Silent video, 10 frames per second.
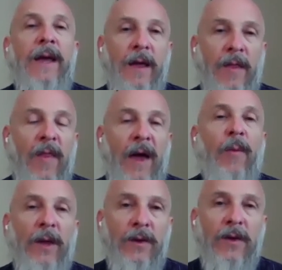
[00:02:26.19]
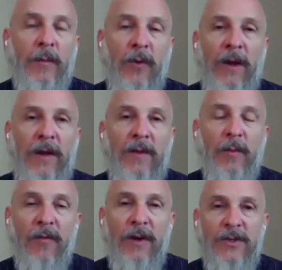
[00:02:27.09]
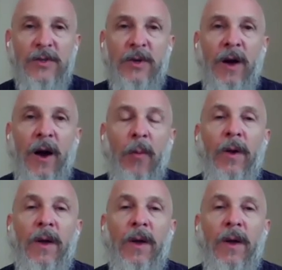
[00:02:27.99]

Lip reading: And then that way you can bring in the professional help